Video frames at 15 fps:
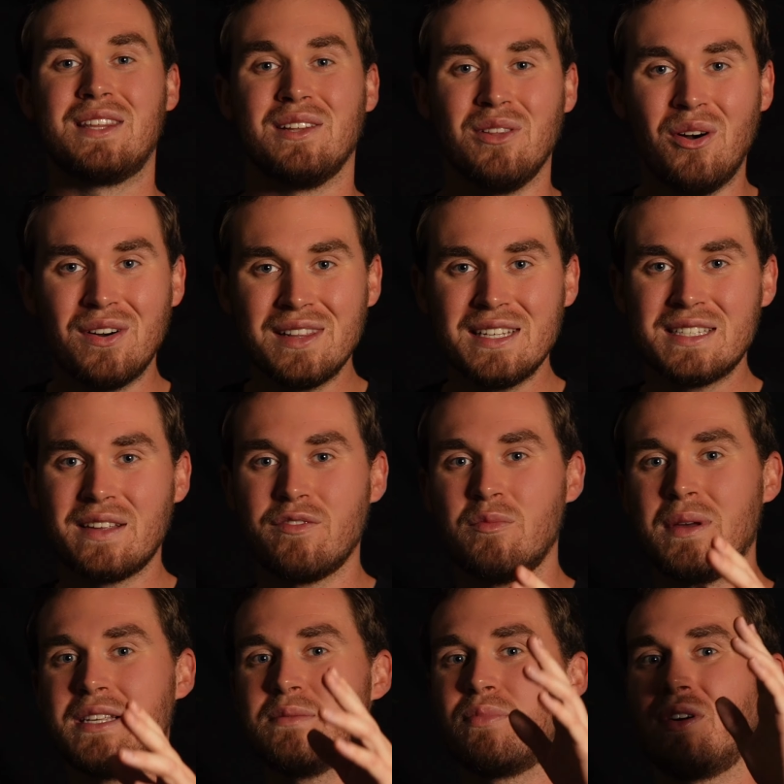a long list of
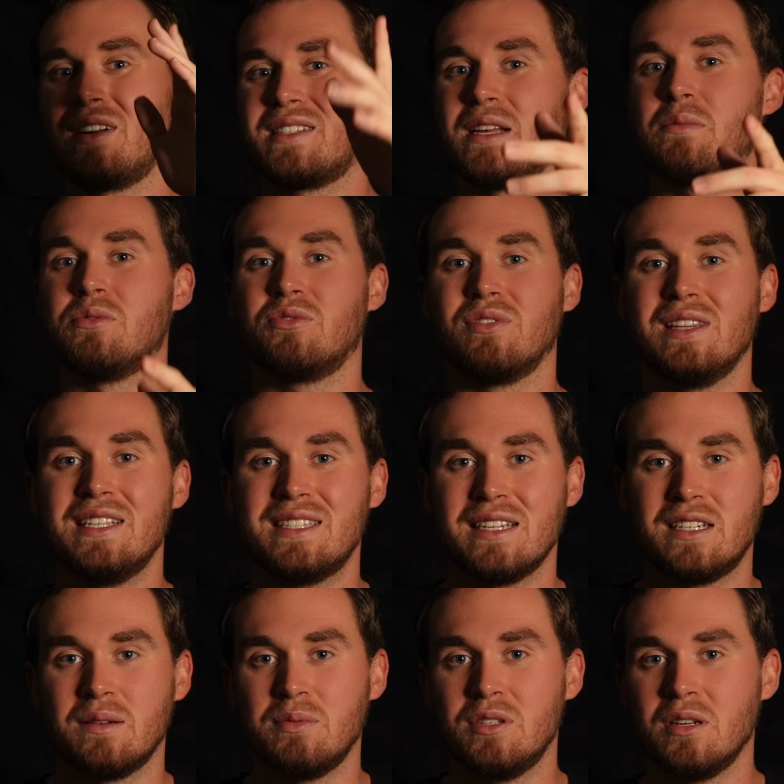amazing products that was released at
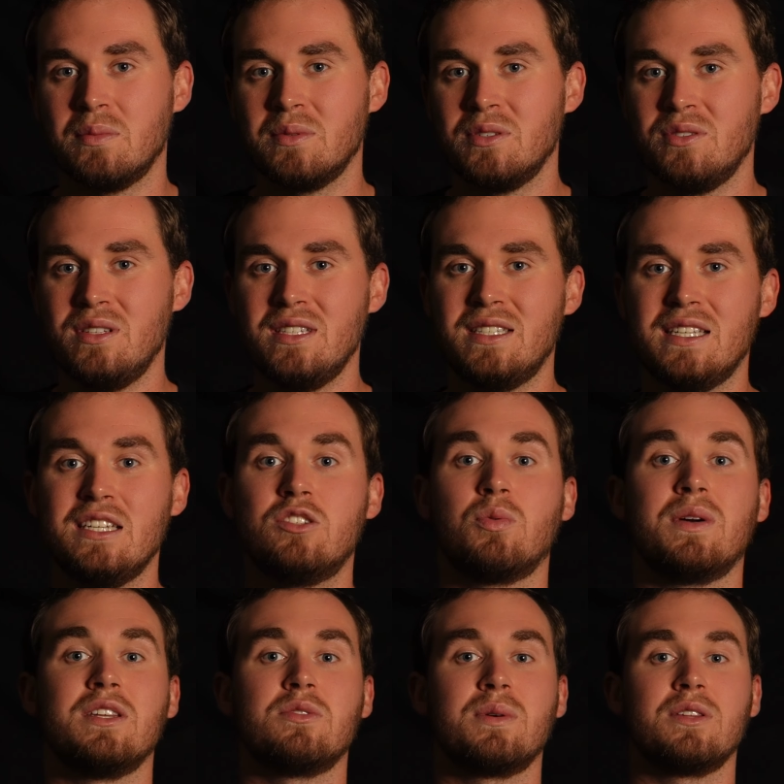WWDC
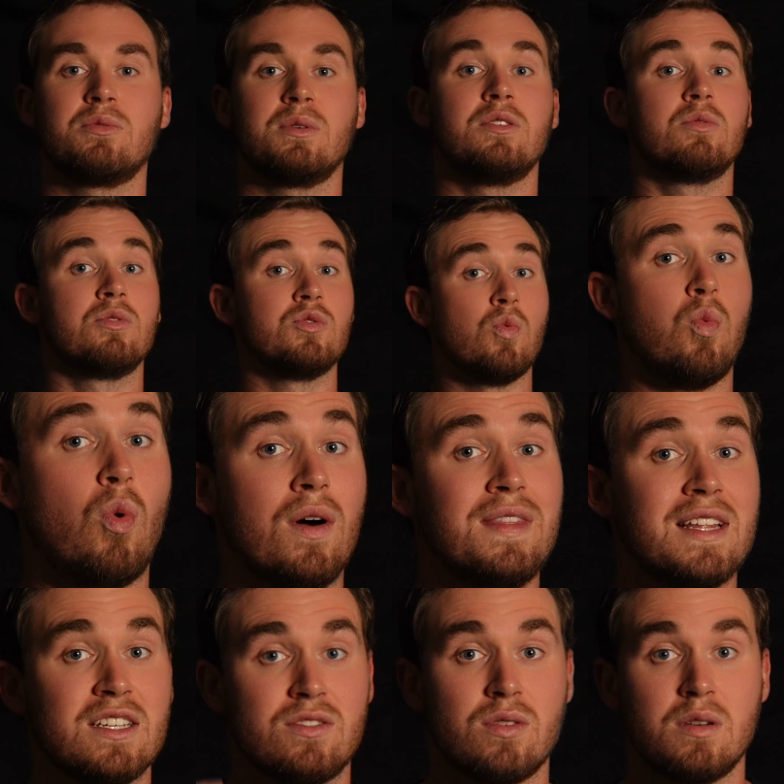2023, there was one
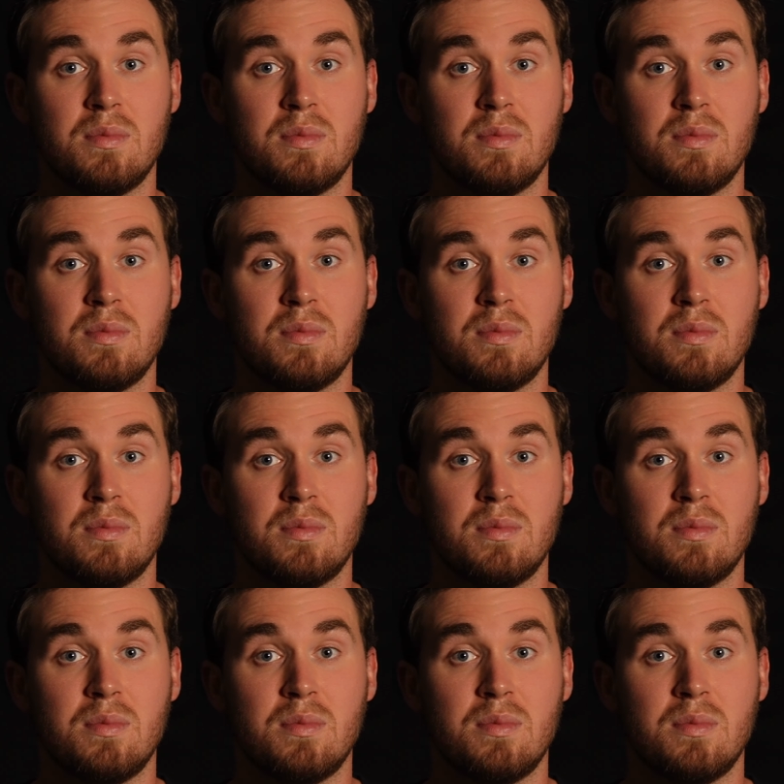that stood